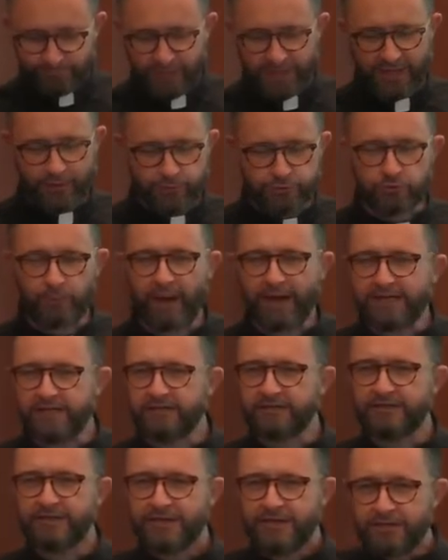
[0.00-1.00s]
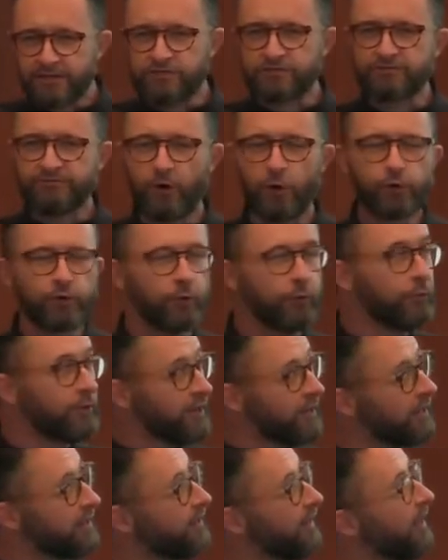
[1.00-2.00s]
I was reminded this photo
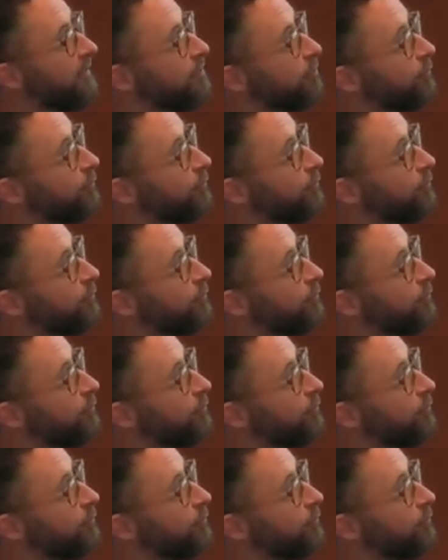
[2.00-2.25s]
uh, on the